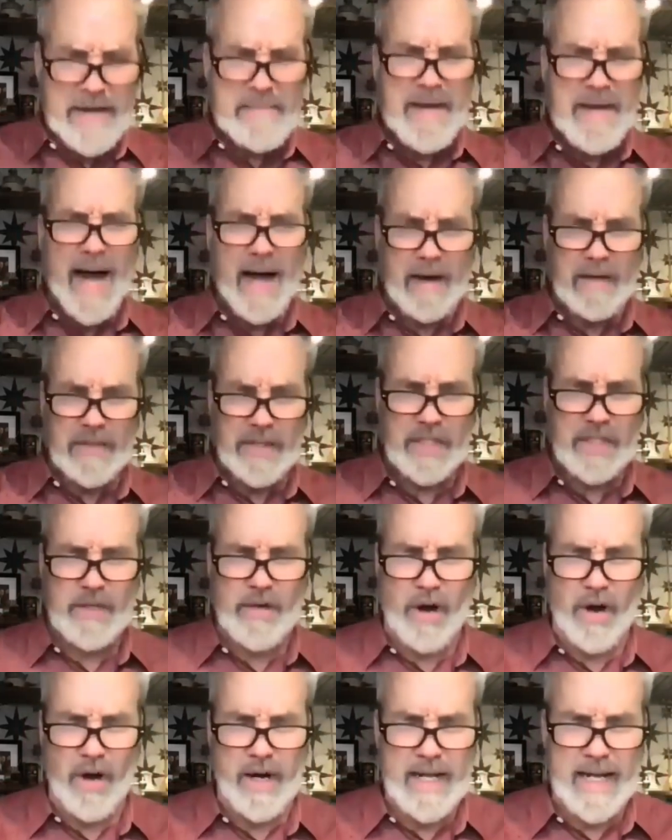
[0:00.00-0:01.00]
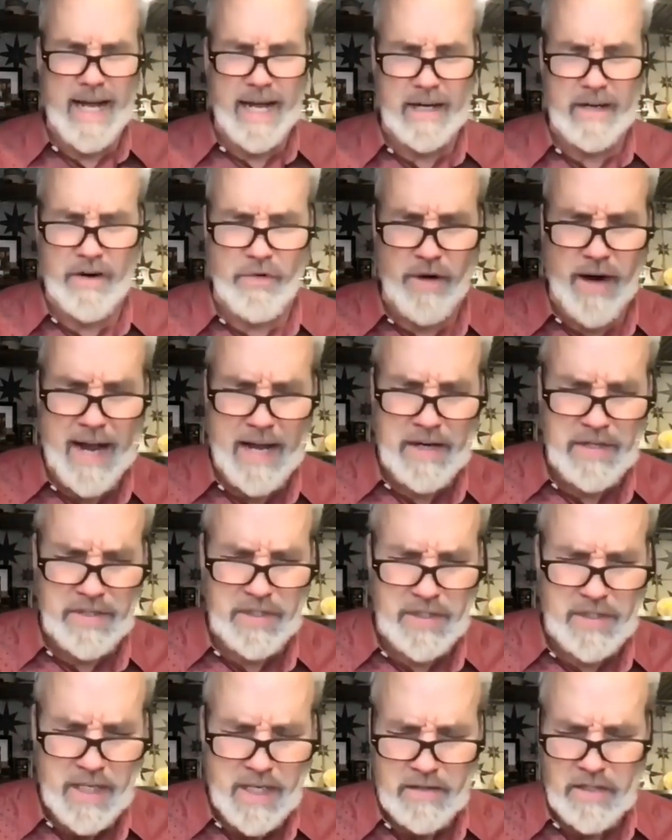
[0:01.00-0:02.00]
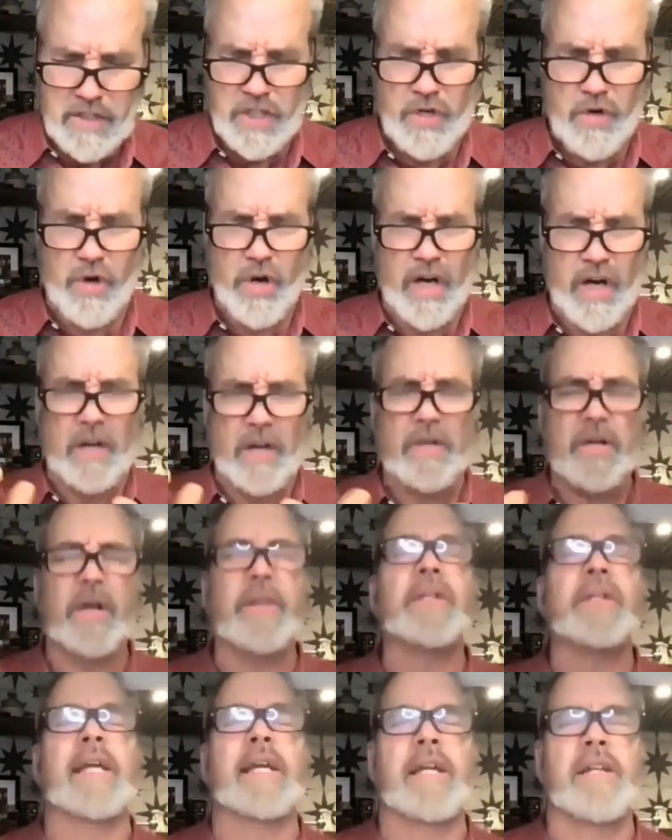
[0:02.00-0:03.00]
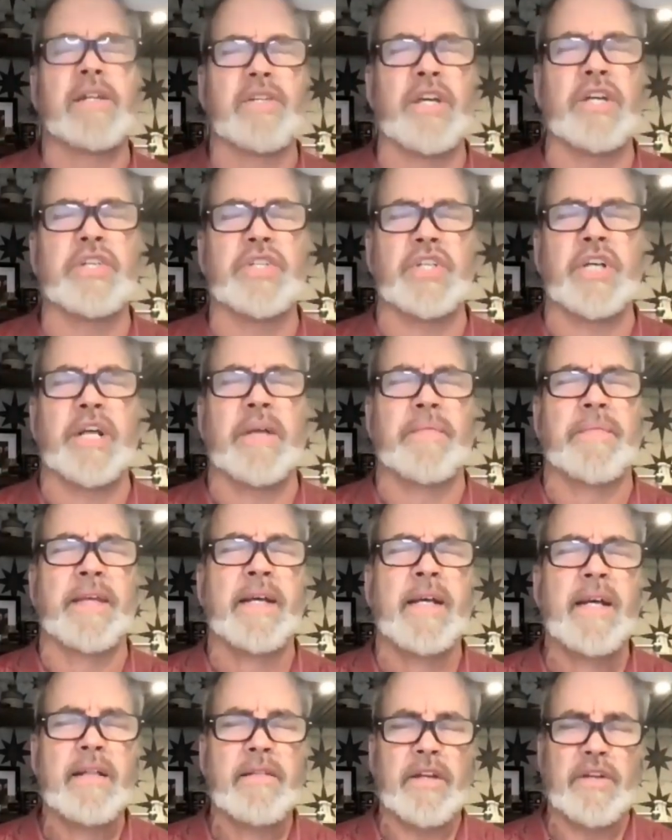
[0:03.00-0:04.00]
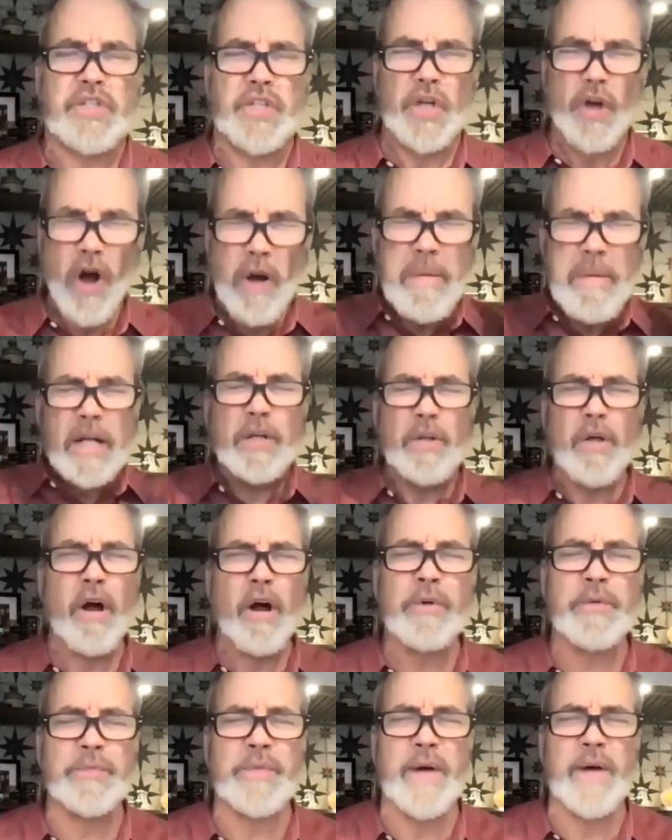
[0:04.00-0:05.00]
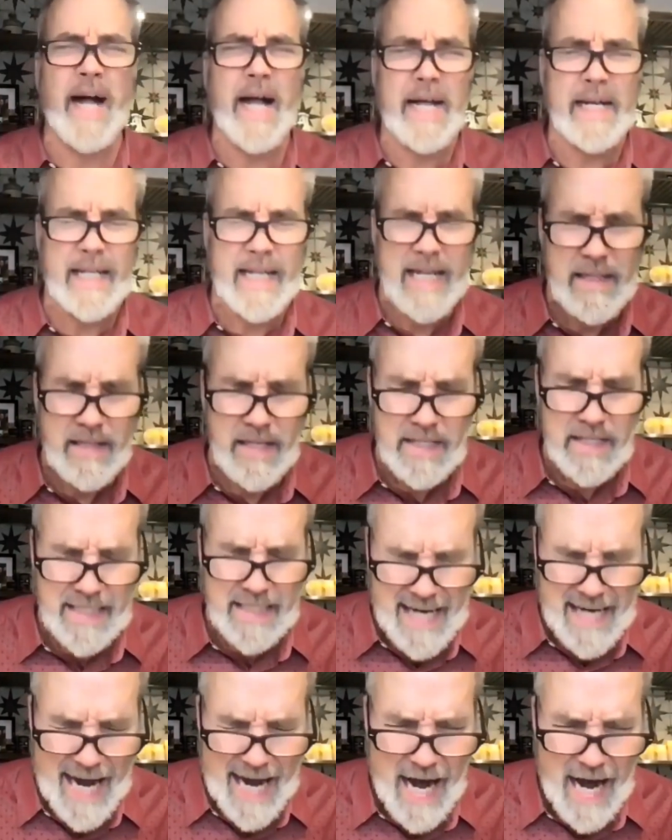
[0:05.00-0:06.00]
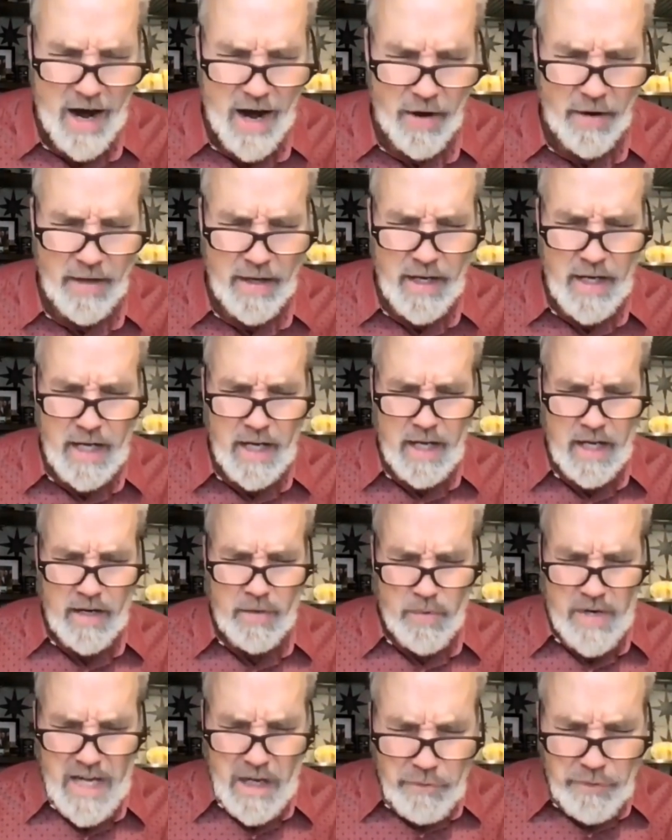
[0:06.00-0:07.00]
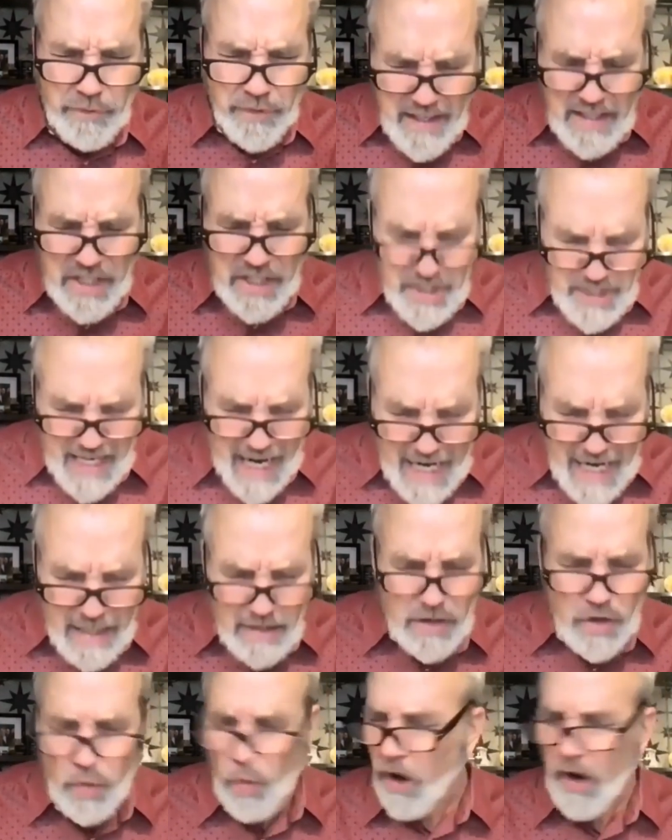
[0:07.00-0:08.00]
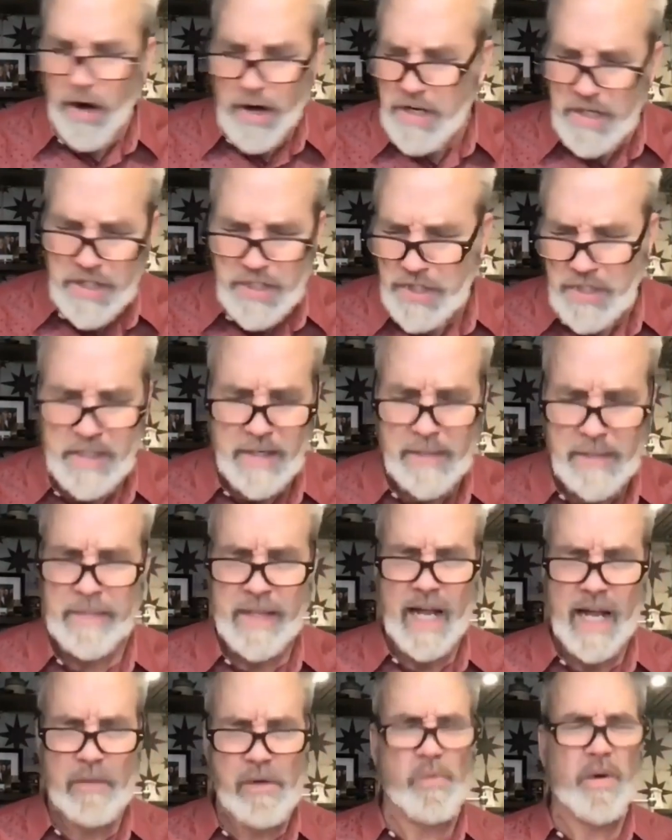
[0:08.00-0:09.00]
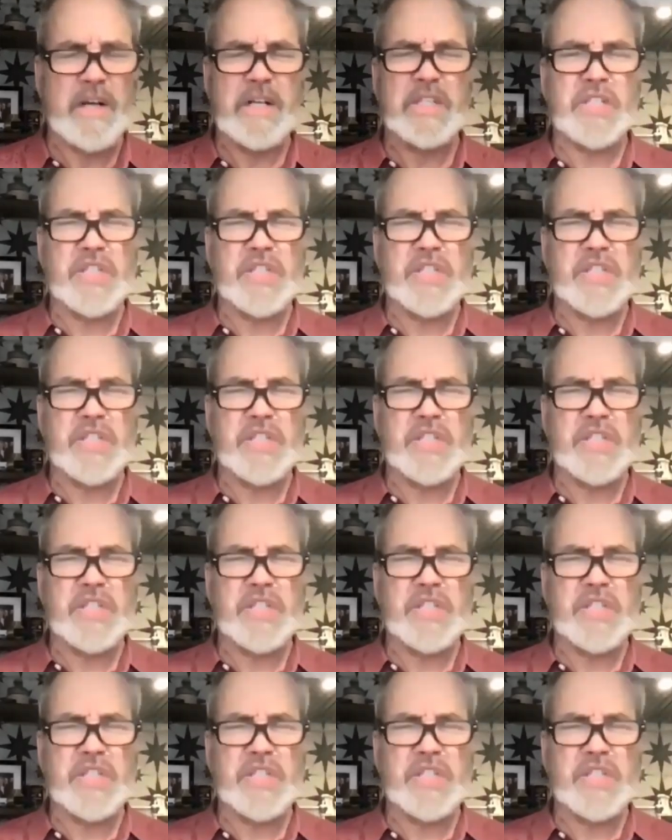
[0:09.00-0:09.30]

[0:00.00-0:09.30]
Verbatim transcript: him out of this cardiac arrest, this critical condition, that you will be glorified in this now. We evict Satan's works, and we want to